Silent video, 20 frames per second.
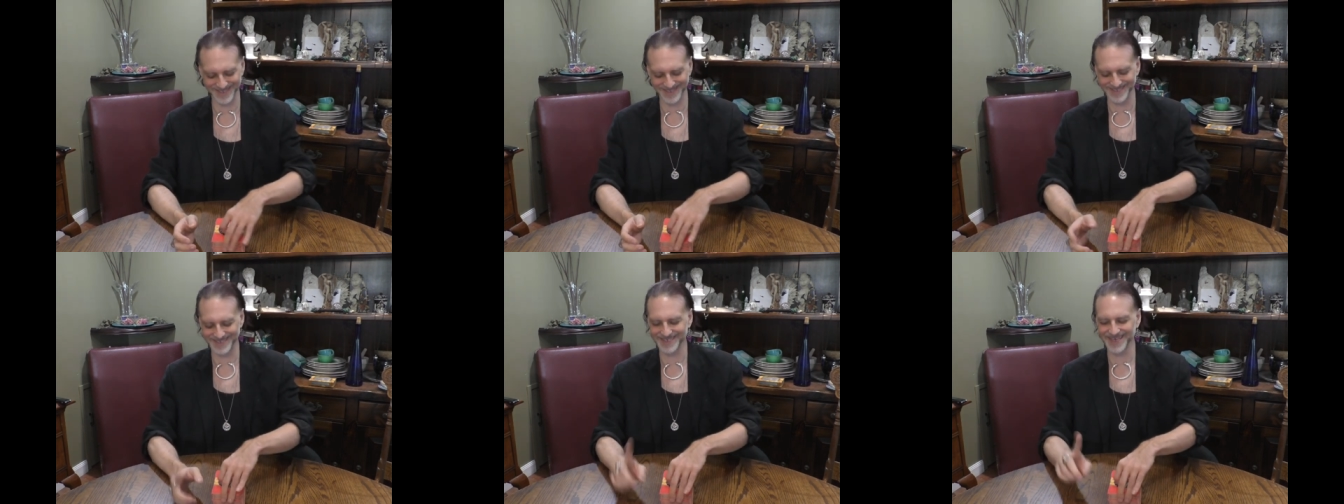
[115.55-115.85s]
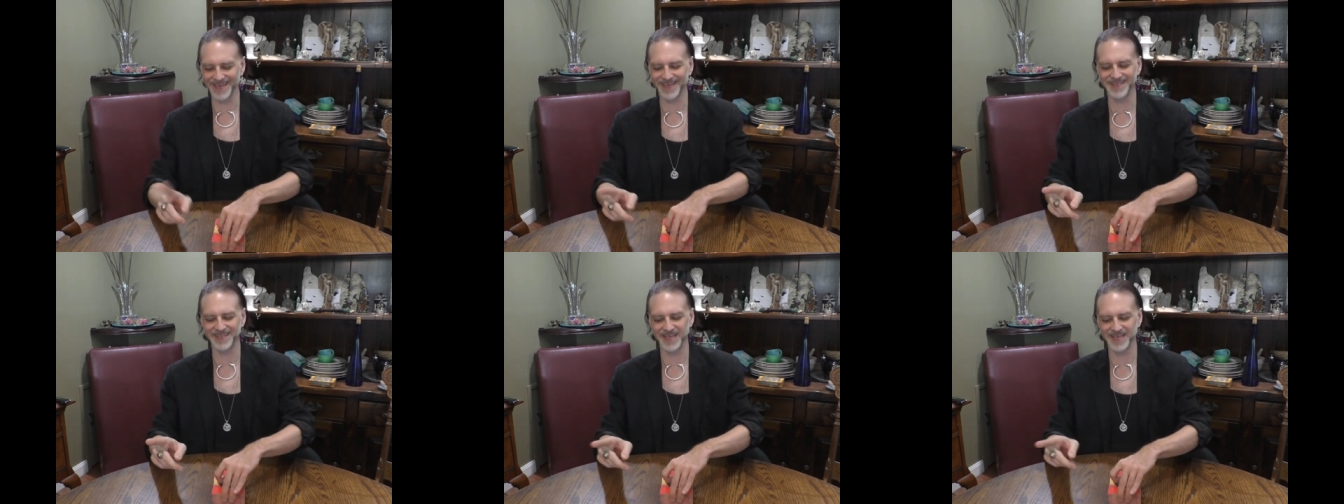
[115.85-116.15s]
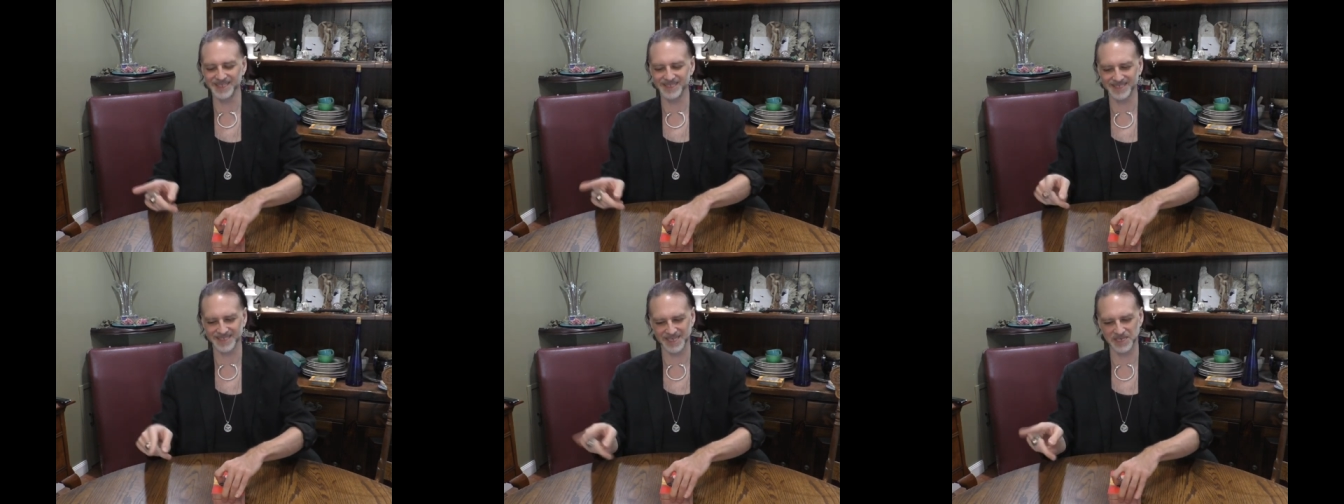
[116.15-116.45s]
it's like,
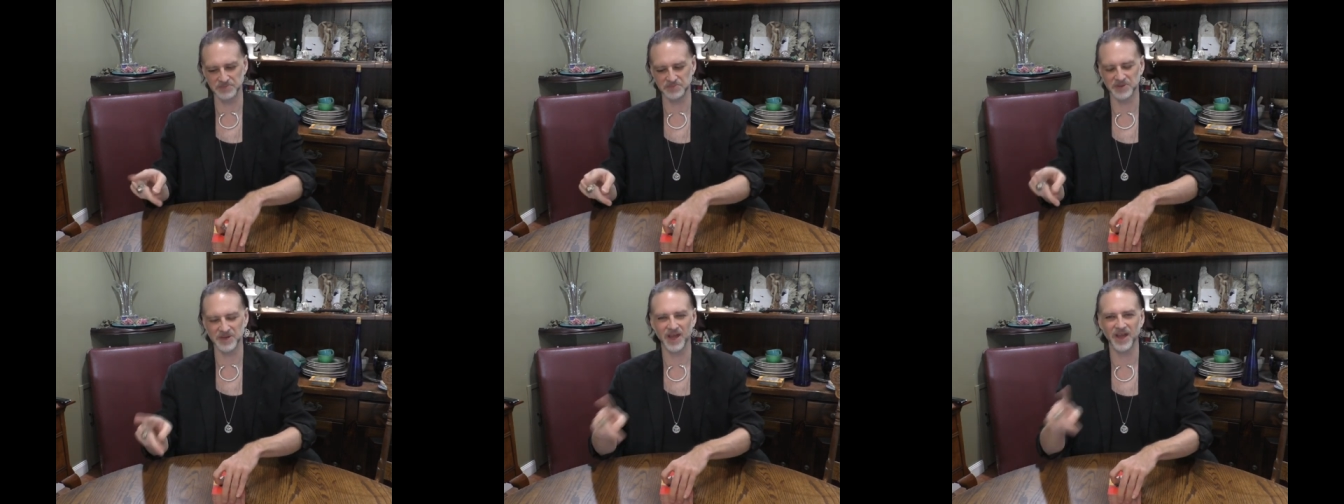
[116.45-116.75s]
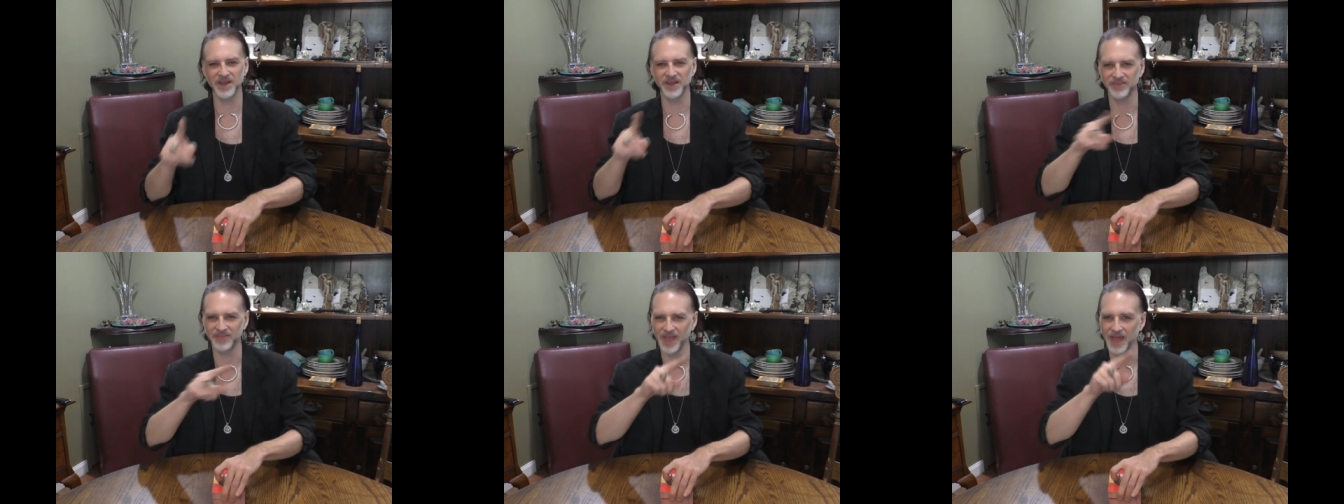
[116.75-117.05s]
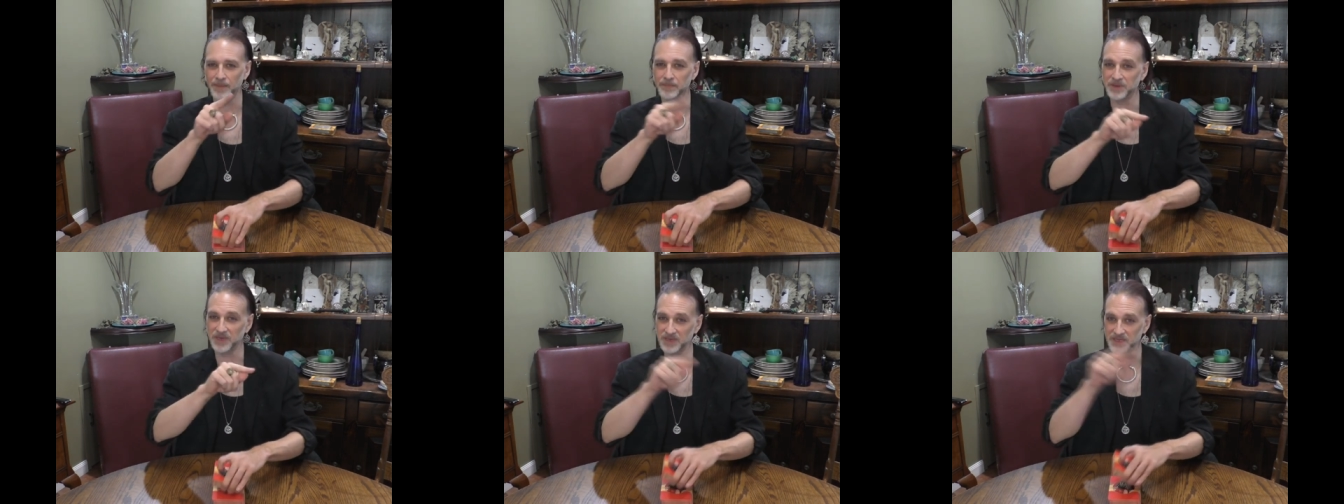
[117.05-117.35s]
let's keep an eye on
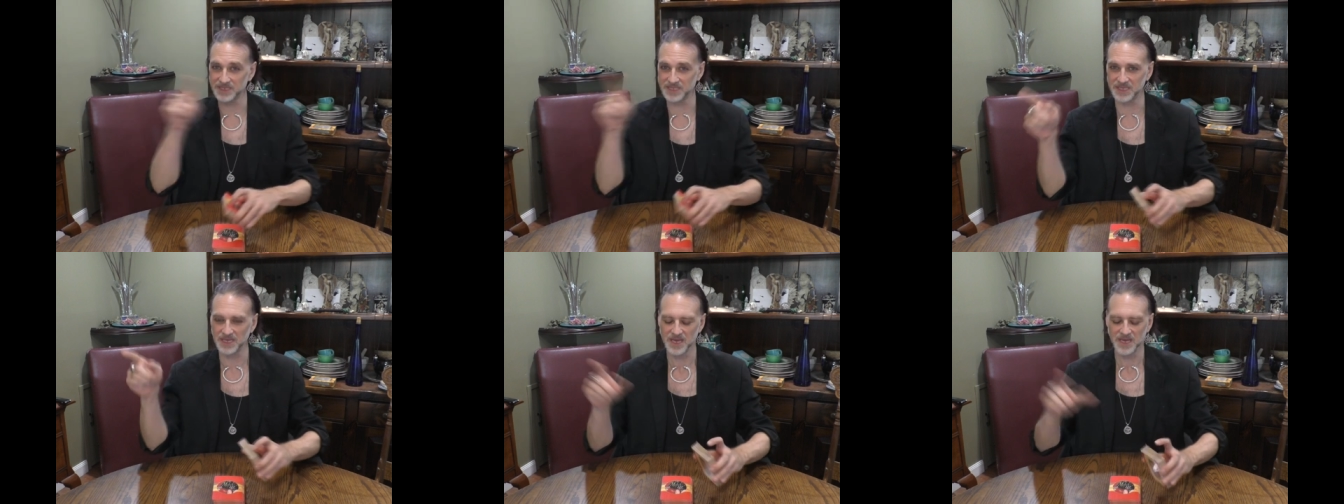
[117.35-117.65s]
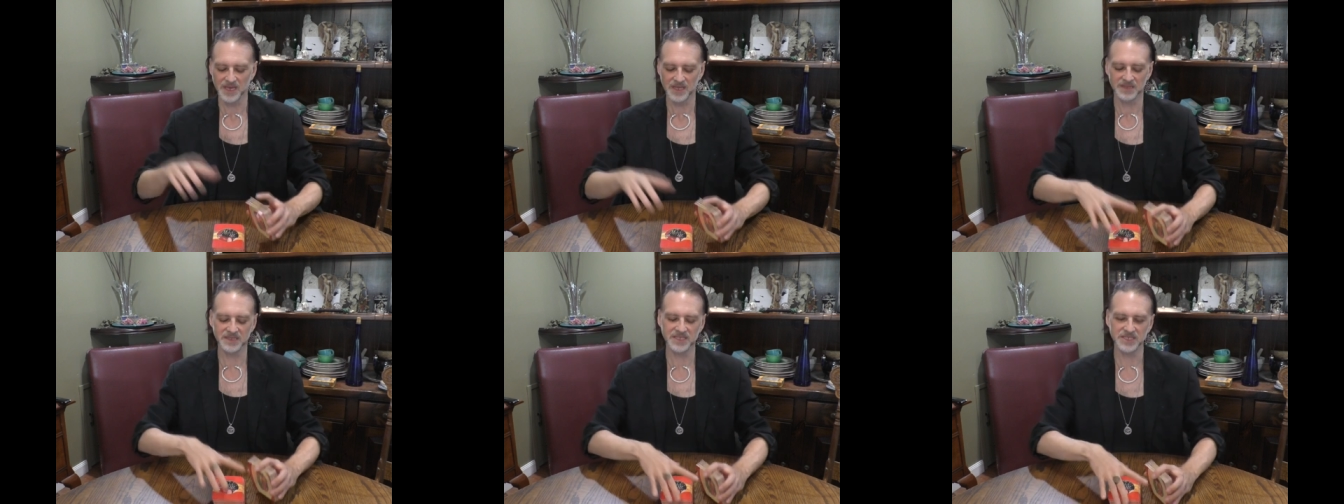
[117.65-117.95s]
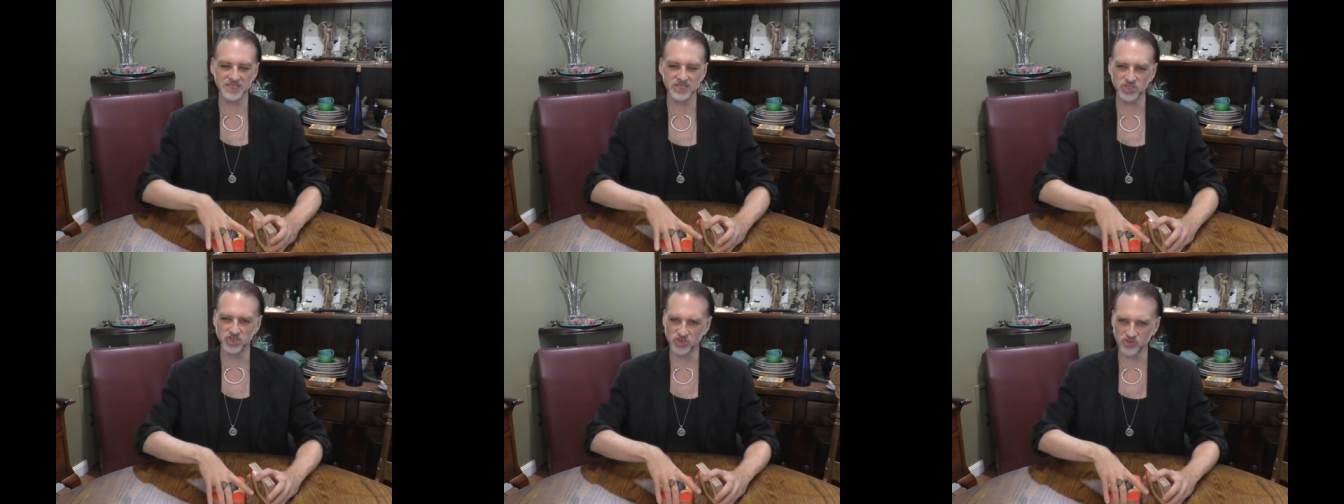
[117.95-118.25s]
that because
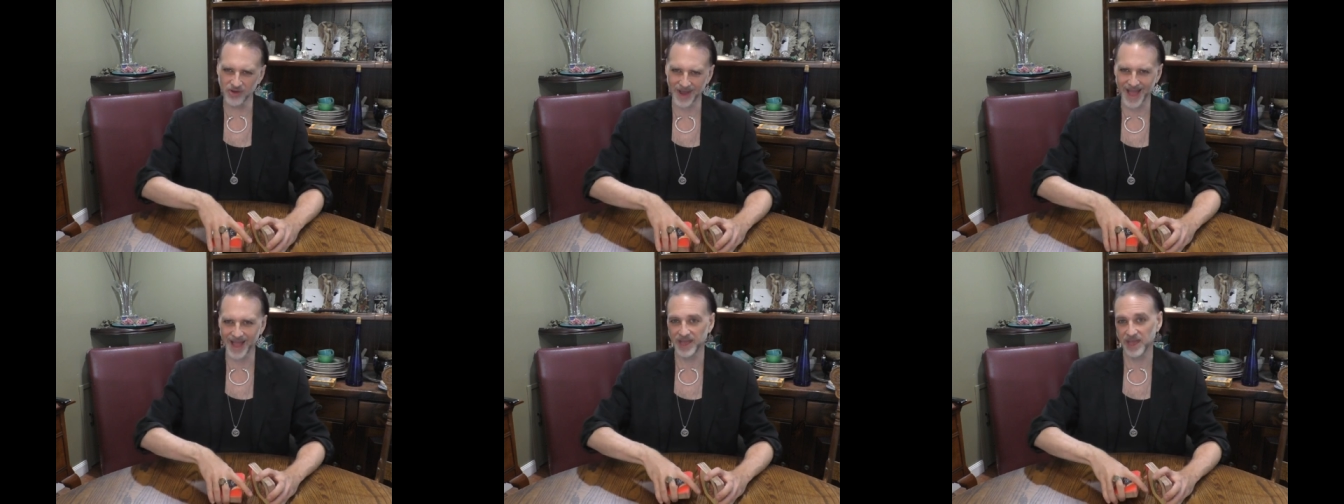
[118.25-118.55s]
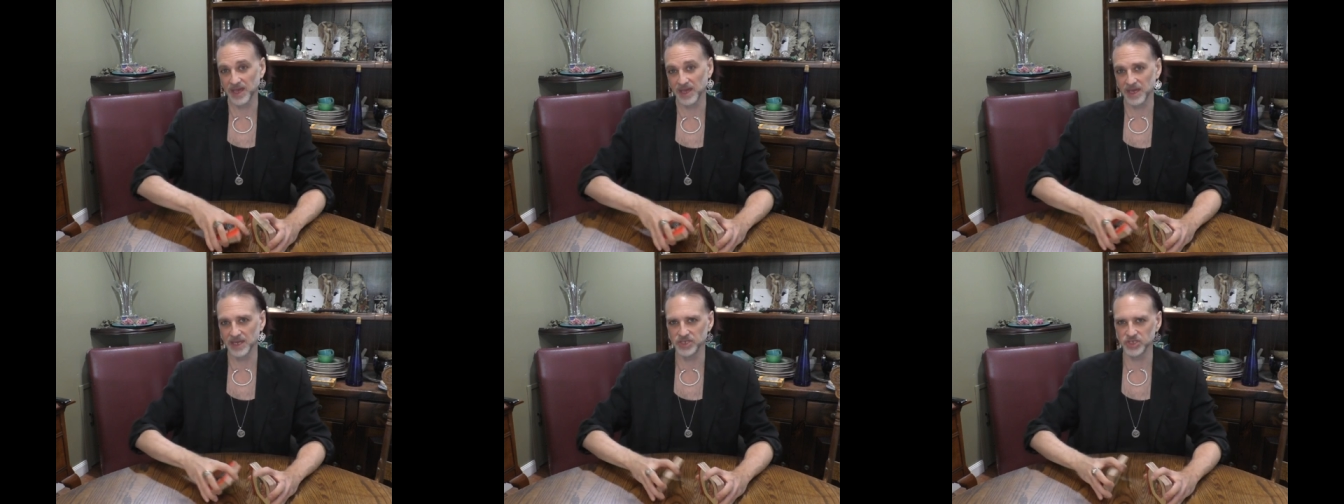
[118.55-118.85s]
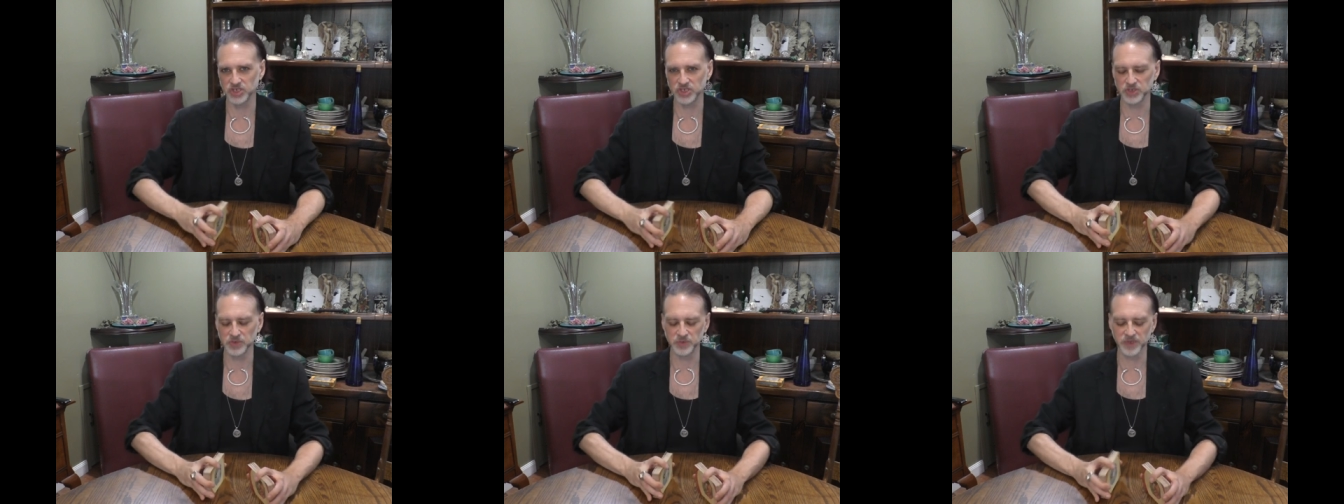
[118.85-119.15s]
this is tracking a
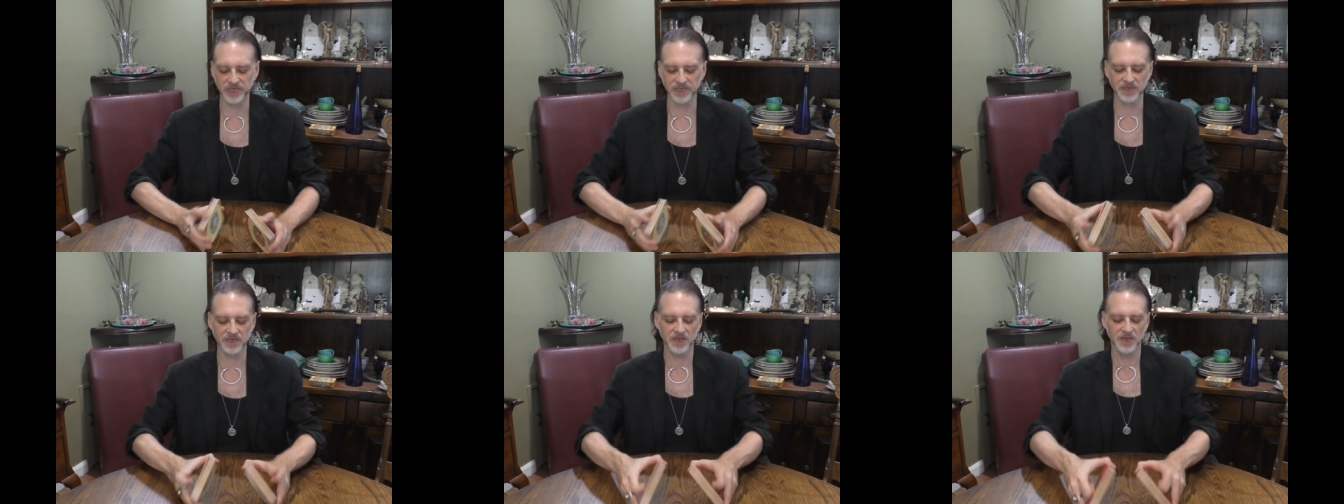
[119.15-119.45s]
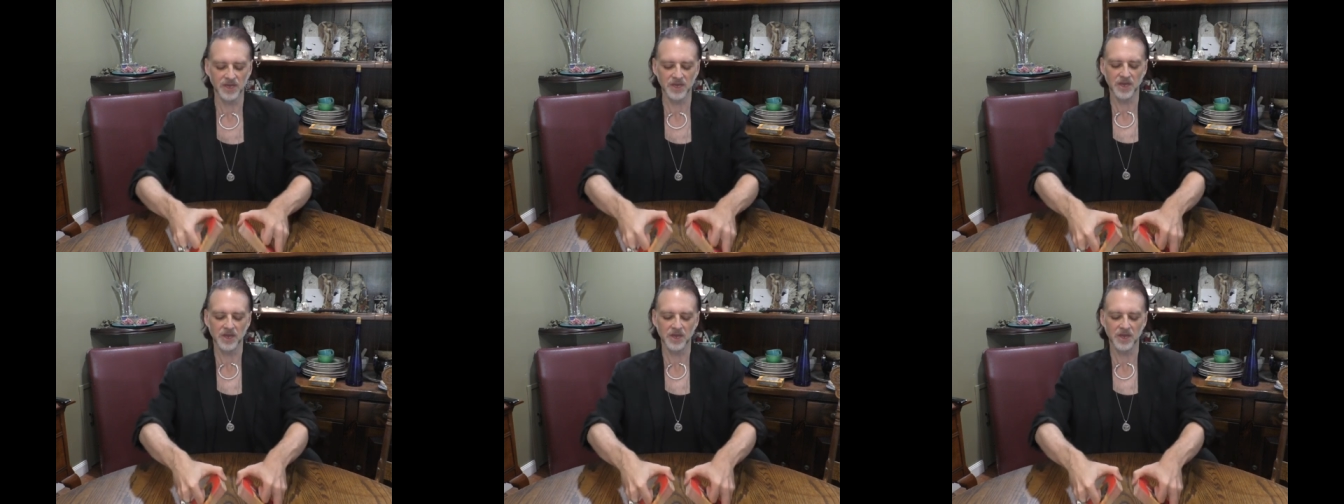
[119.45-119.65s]
two week